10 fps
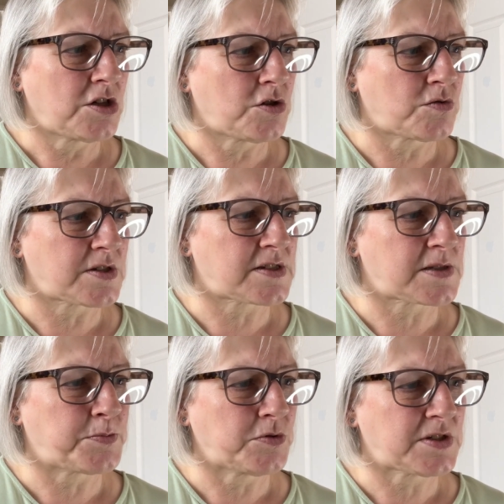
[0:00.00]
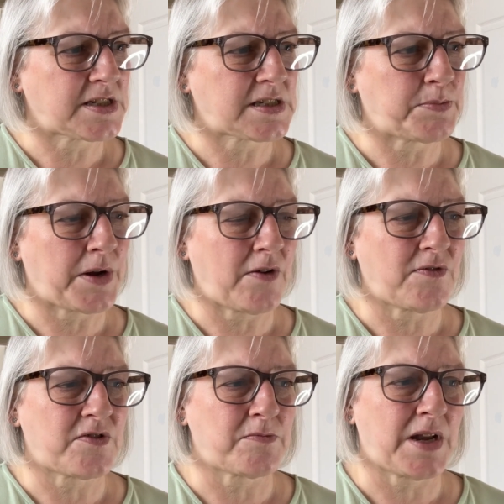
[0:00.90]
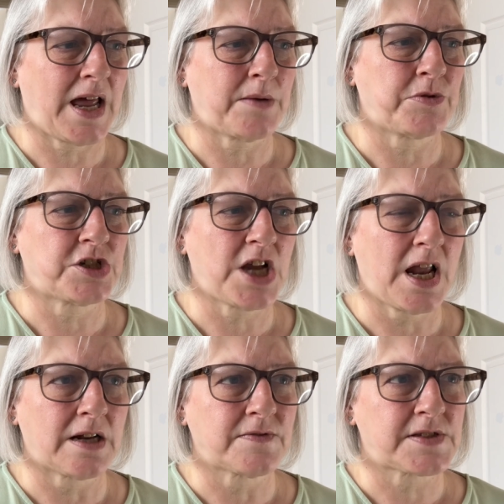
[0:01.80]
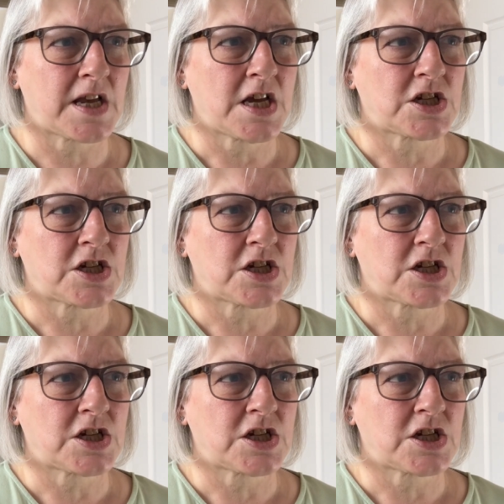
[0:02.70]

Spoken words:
notices books disappearing from the library shelves,